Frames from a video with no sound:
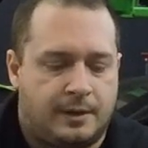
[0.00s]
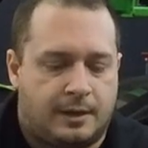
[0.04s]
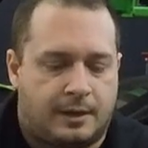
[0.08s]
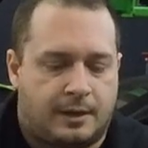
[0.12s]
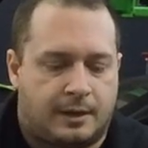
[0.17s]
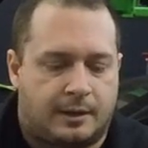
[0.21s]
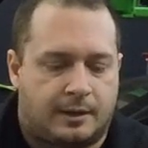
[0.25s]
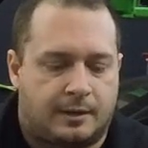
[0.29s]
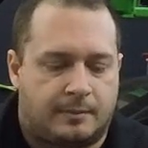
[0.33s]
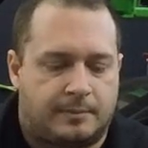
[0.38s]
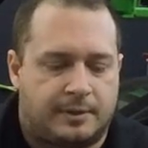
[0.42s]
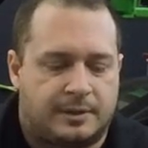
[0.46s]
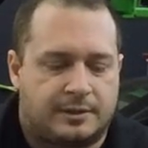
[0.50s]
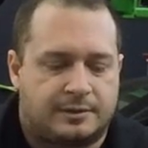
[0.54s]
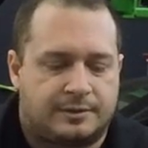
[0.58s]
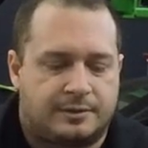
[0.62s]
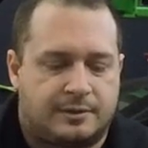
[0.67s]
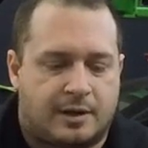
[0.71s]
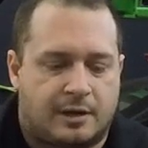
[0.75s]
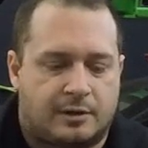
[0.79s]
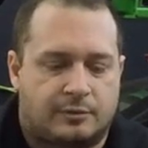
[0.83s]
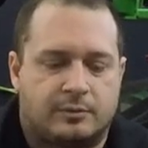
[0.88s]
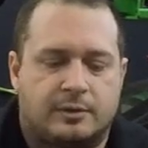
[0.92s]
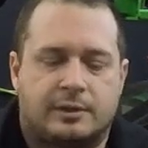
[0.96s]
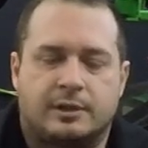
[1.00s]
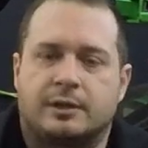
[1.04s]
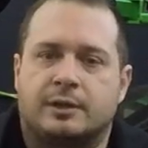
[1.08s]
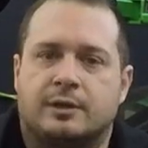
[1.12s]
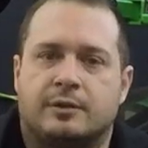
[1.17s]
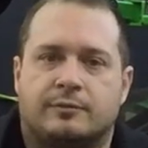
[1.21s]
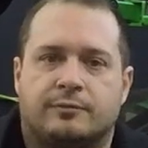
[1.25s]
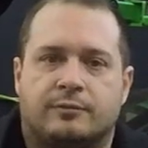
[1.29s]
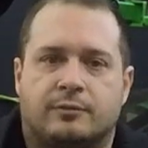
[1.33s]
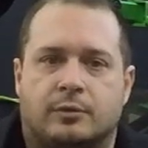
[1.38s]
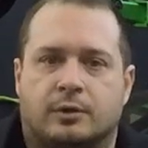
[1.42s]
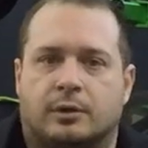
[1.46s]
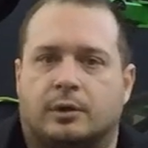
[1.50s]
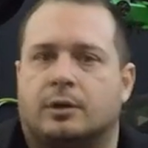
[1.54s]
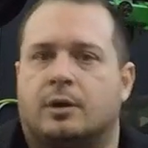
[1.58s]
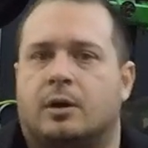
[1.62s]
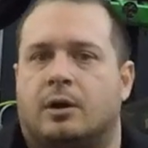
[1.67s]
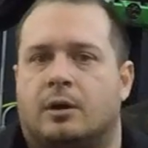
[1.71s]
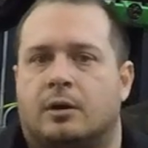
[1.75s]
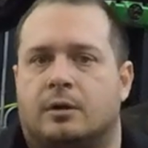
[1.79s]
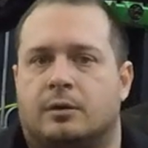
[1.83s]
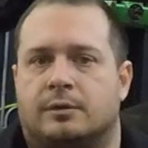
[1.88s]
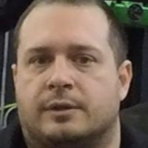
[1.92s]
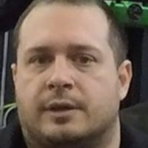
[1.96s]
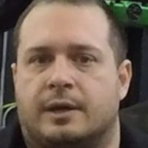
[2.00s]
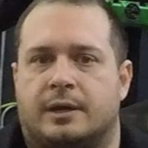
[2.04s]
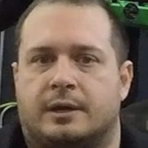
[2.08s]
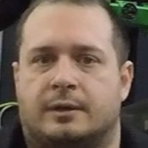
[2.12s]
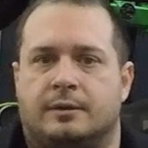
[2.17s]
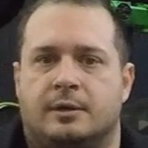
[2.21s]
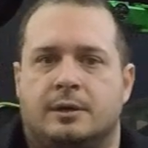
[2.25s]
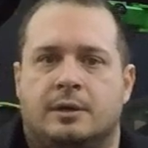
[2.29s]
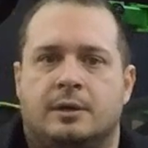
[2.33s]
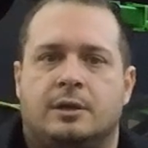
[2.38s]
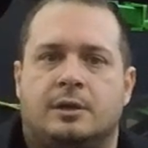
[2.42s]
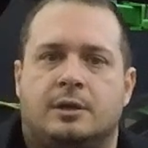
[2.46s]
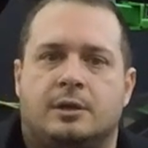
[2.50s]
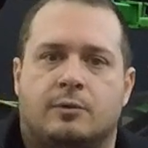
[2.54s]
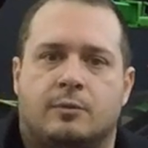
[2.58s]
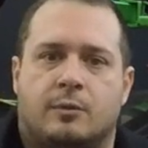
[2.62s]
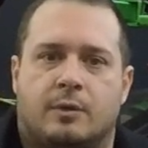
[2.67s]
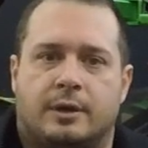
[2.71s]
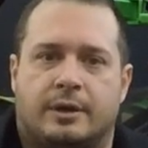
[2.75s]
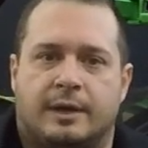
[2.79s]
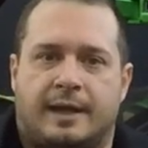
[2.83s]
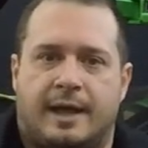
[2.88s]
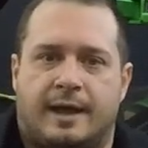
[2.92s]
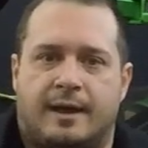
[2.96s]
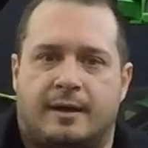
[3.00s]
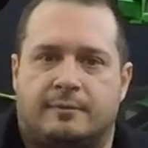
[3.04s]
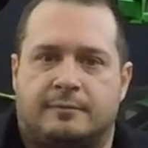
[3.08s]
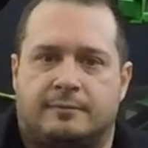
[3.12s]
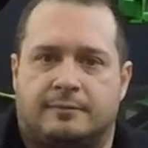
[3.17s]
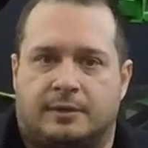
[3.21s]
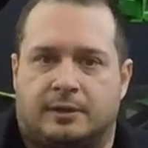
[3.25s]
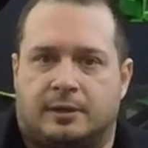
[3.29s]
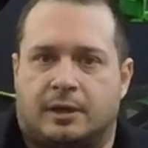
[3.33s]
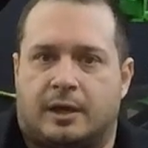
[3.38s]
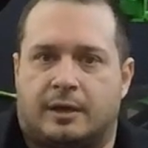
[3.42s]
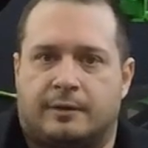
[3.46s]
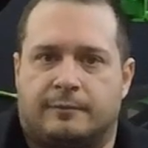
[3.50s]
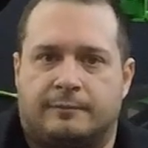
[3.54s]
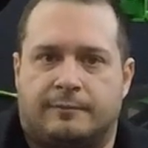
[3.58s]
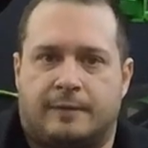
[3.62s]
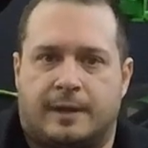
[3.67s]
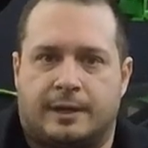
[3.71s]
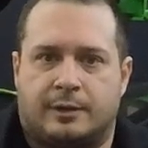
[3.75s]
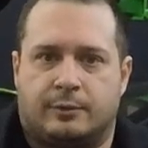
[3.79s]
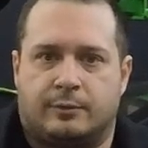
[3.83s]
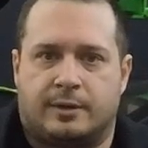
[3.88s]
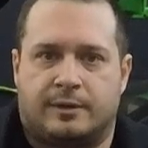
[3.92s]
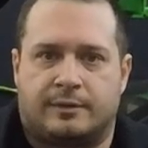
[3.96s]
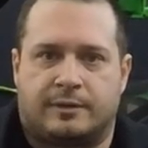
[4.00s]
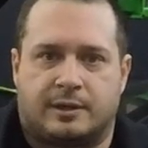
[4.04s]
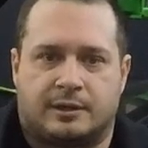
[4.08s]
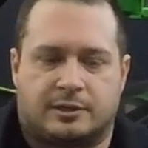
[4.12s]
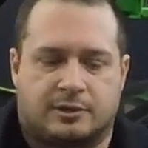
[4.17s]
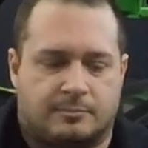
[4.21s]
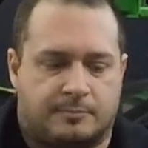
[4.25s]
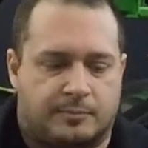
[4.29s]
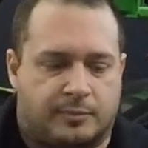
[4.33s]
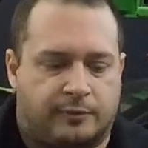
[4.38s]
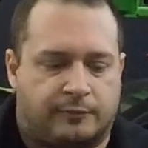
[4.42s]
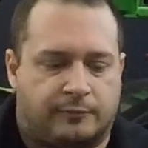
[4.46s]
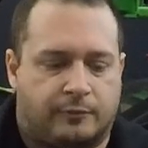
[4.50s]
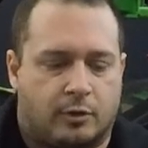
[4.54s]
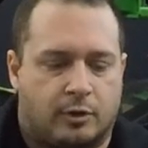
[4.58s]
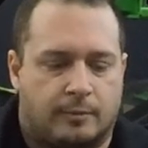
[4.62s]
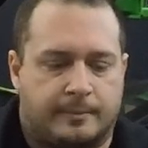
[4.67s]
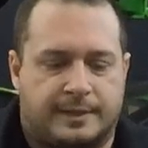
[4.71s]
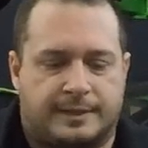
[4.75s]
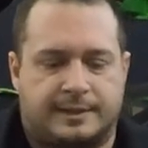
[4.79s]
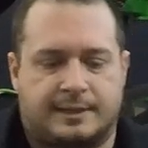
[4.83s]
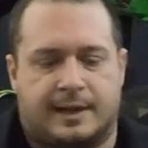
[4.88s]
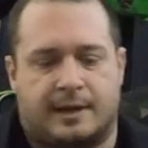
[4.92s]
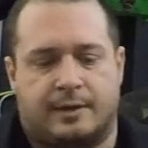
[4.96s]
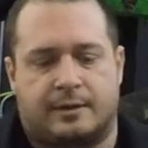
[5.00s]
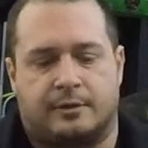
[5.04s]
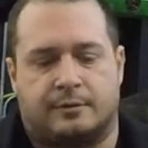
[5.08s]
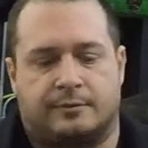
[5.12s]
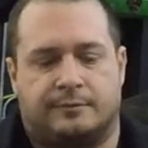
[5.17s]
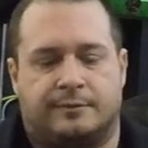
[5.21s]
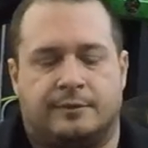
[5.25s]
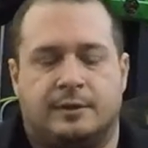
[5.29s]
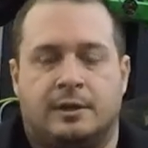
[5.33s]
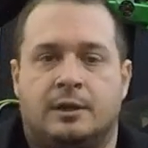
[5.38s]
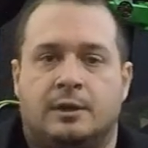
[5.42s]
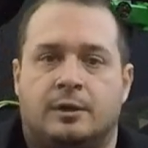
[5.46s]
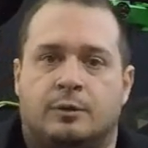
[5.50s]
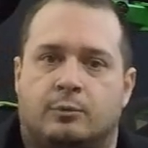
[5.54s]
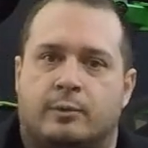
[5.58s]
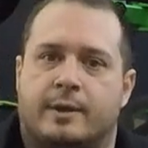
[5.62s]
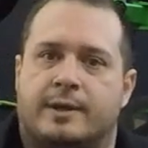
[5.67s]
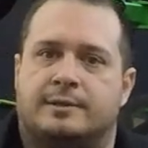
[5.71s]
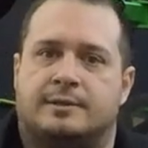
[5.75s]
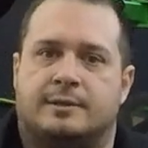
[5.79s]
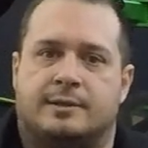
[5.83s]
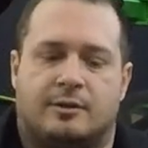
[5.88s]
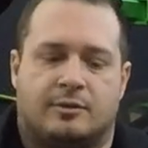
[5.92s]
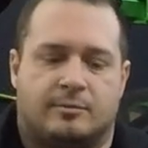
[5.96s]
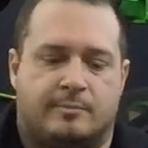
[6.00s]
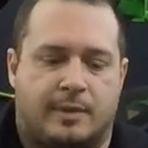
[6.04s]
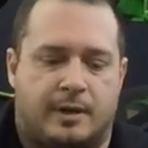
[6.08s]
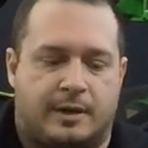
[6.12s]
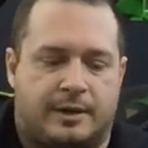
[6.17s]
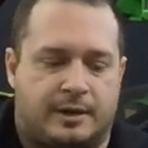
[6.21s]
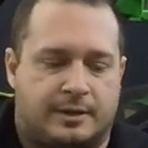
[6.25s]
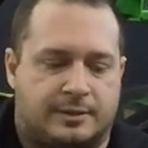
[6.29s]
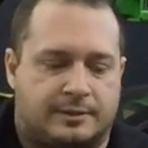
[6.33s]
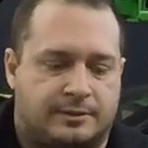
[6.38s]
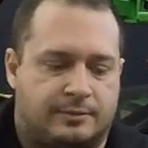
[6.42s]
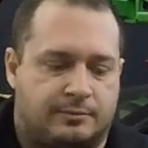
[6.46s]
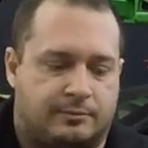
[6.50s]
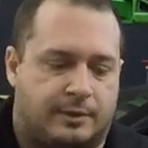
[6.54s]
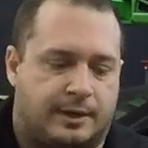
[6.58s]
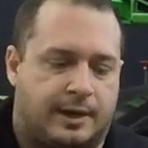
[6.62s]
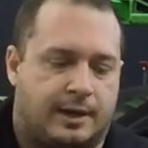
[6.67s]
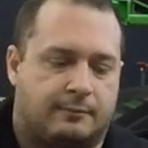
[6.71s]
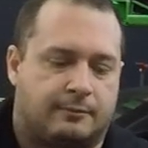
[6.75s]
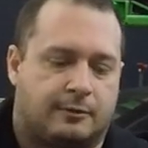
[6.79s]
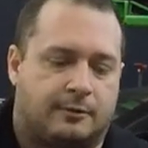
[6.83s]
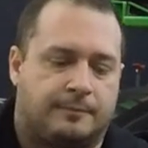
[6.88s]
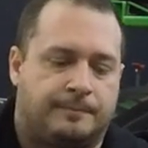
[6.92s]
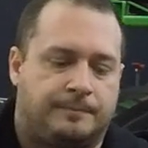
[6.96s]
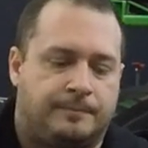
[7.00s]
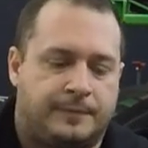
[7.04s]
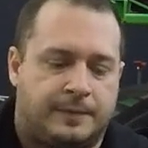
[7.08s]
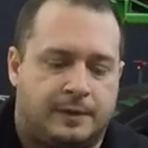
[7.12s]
but it's not really good for a car that you want to have a lot of fun with, get some performance out of, racing your buddies, whatever.